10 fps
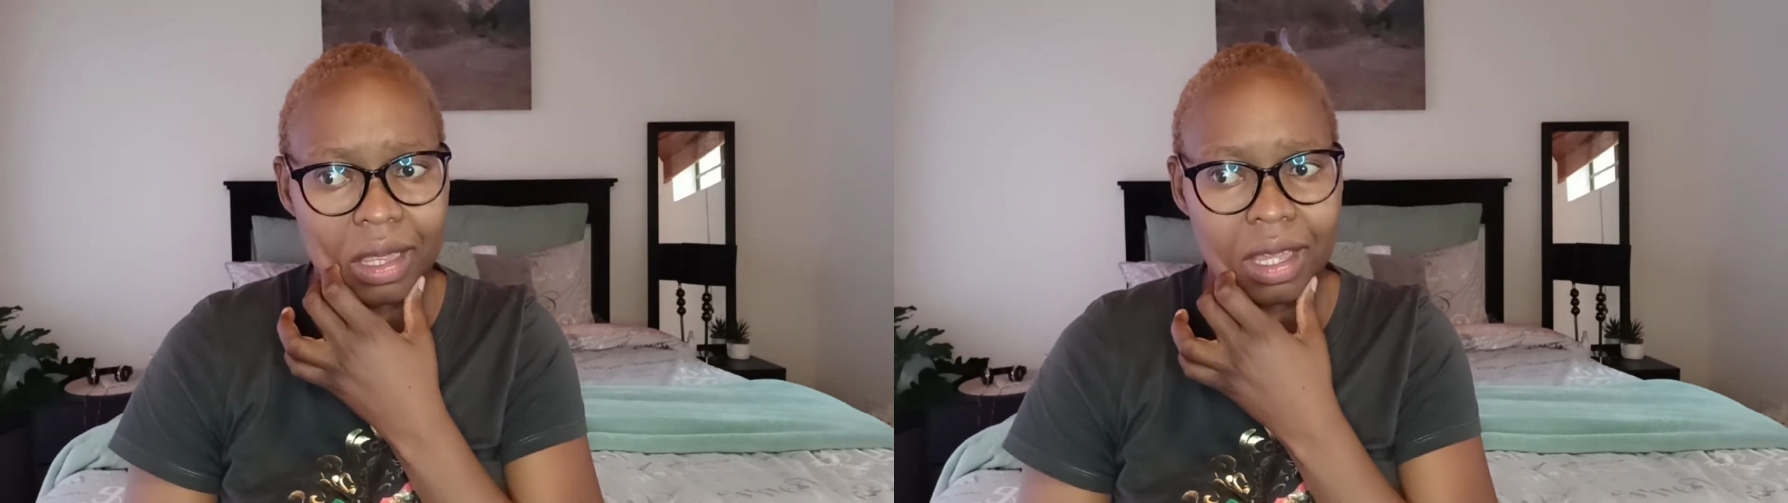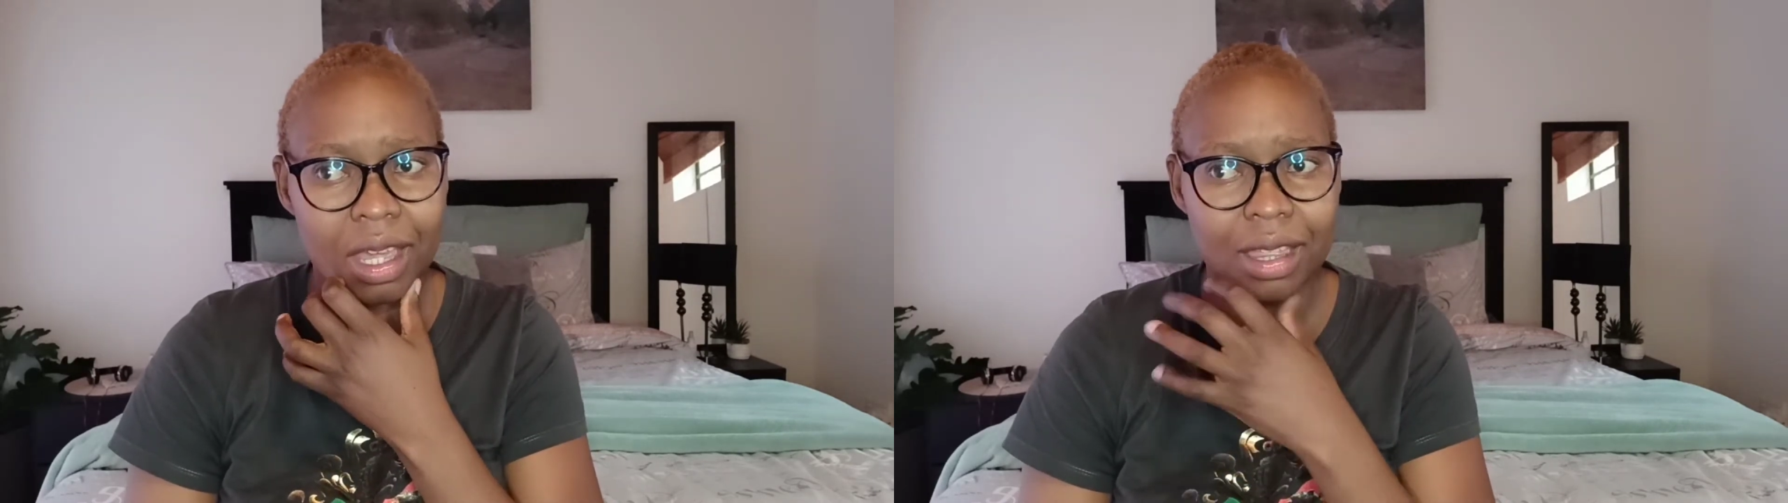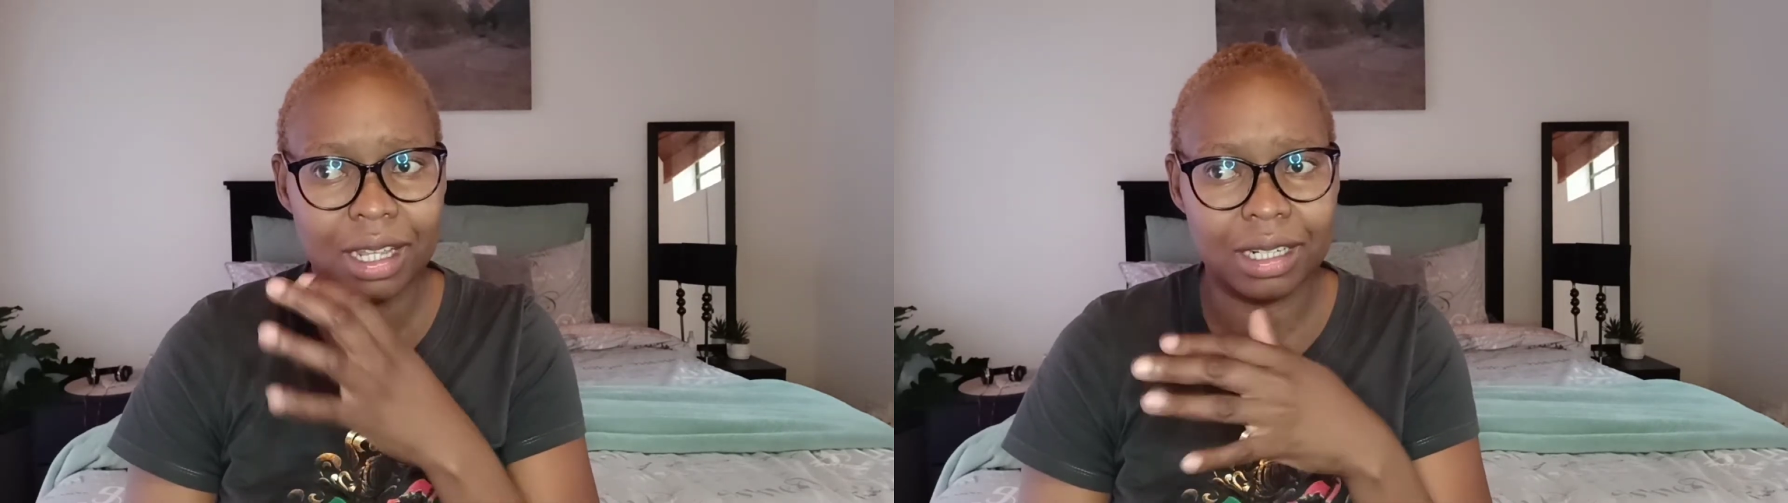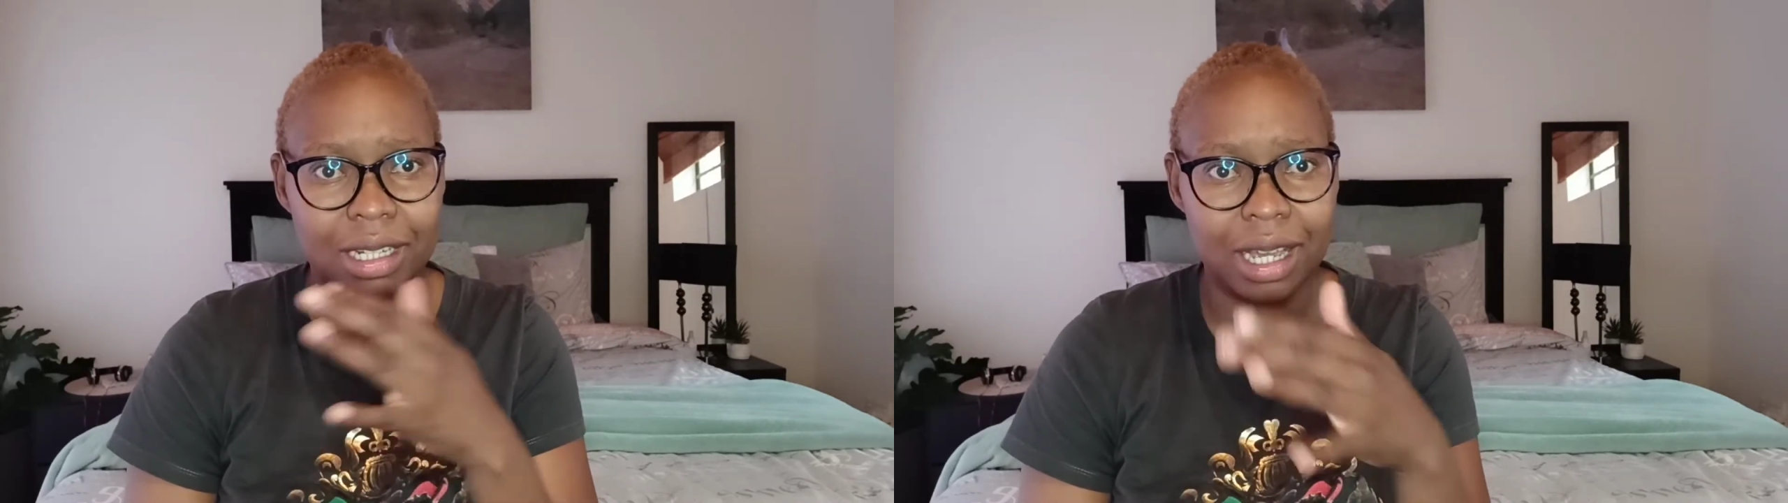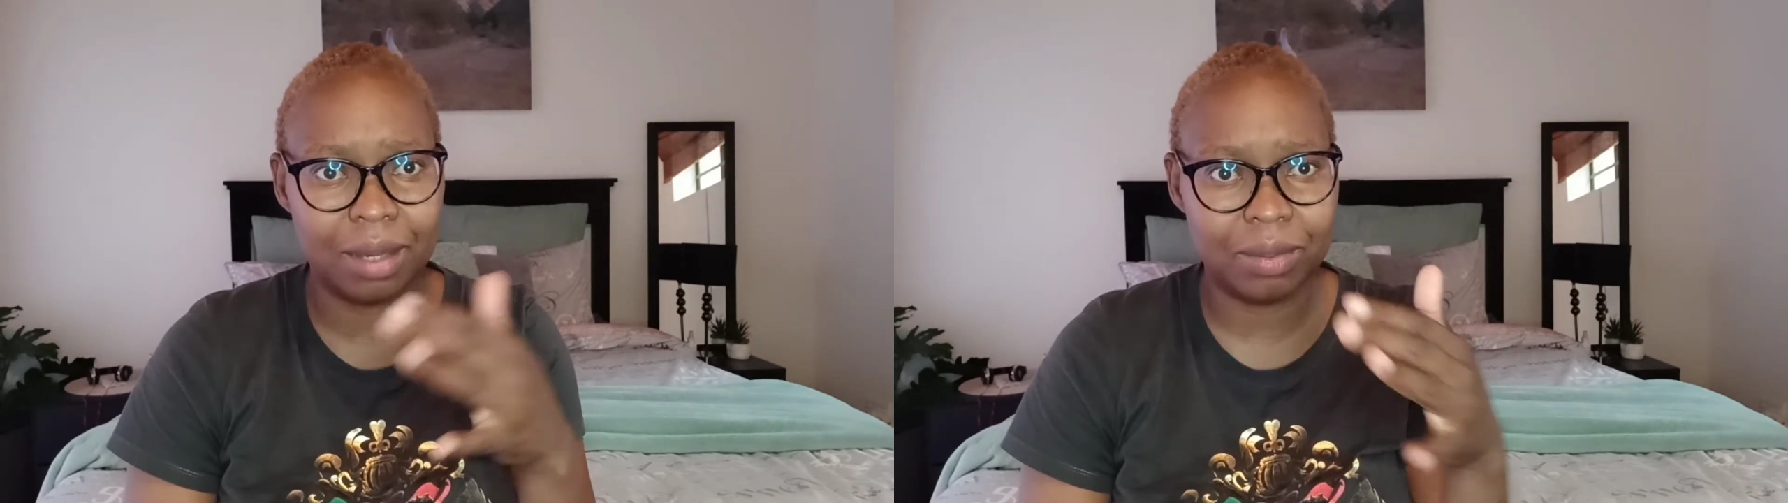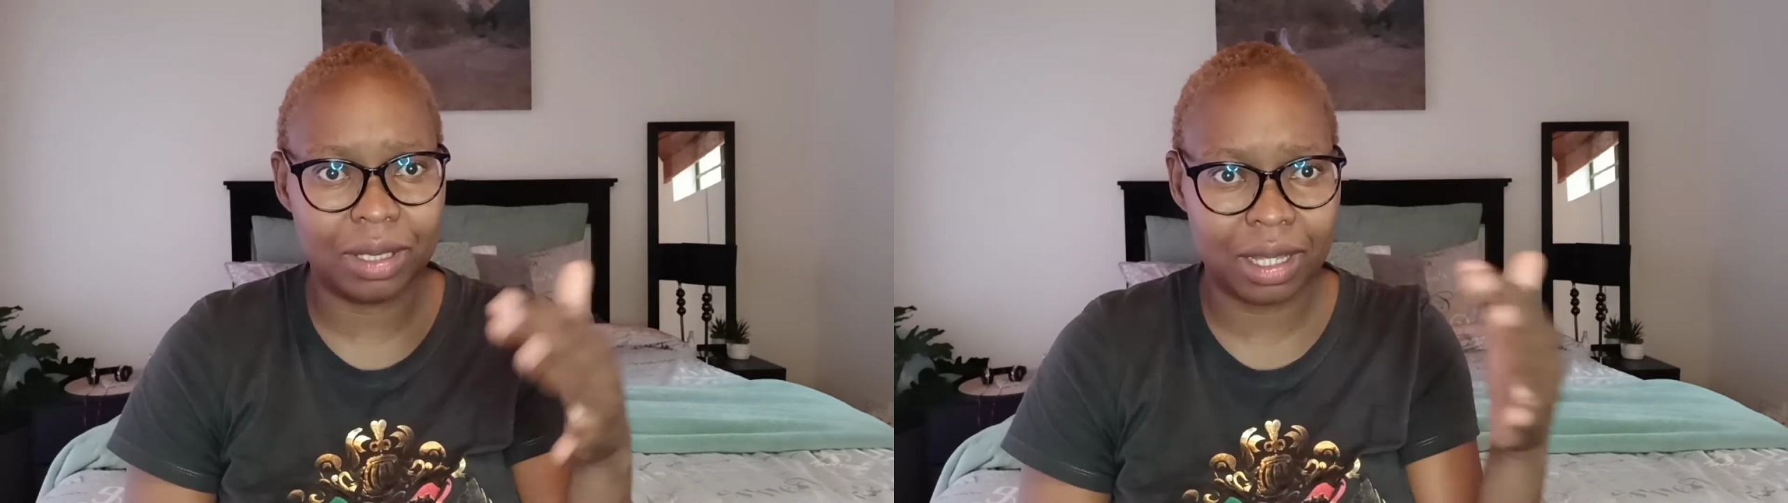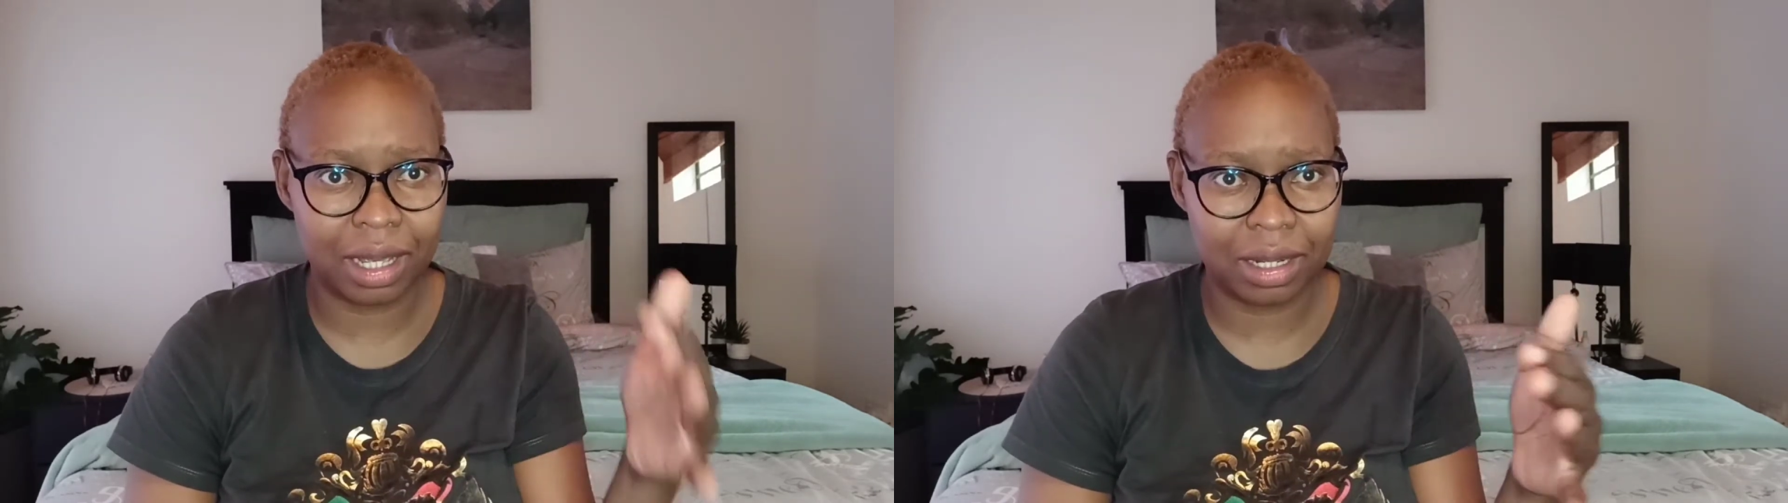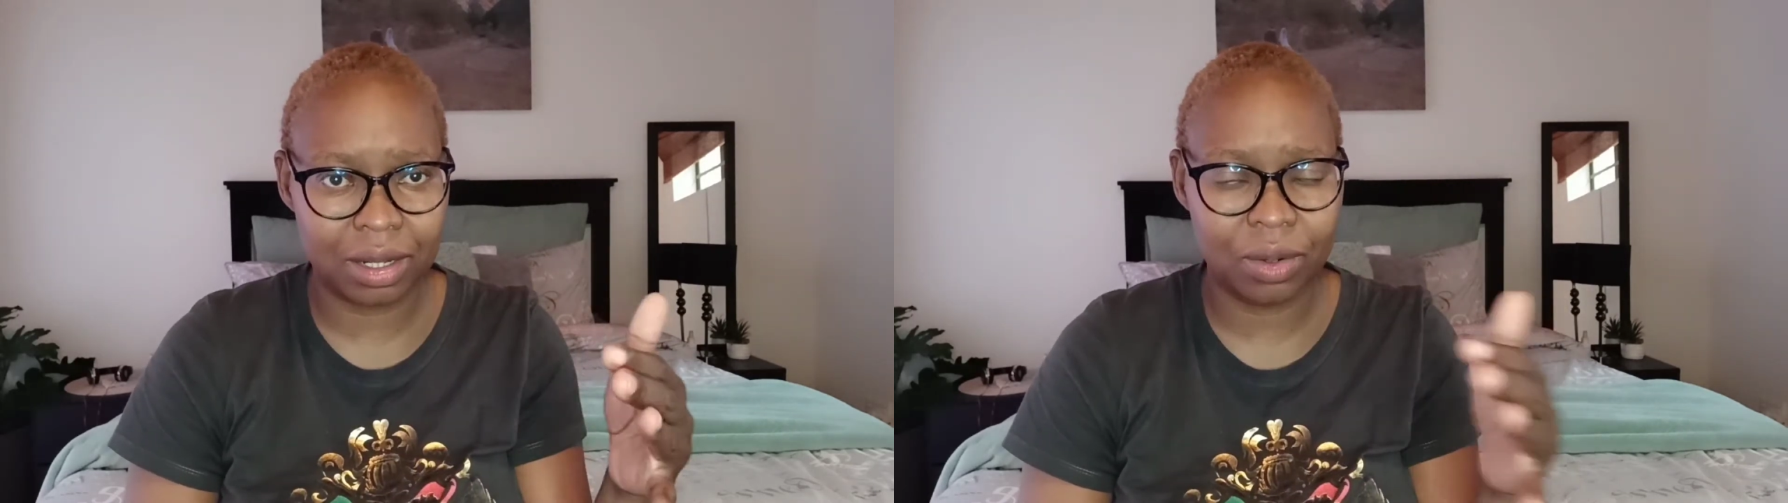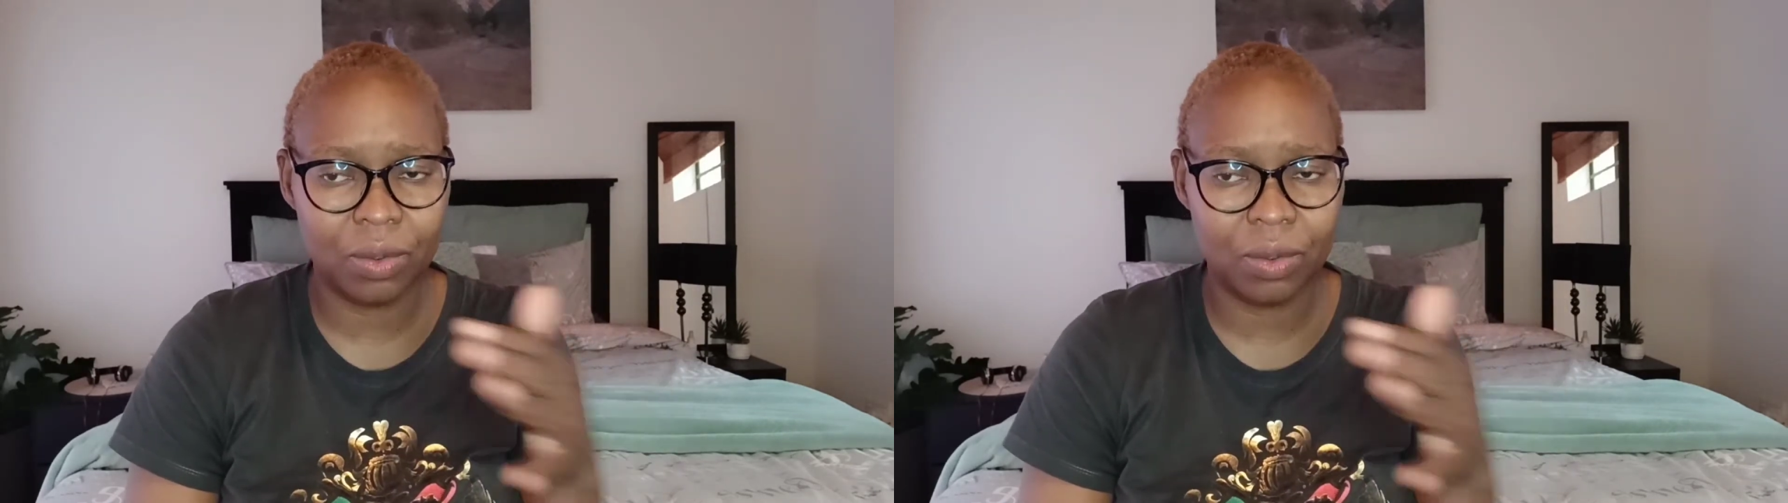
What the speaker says: and then times that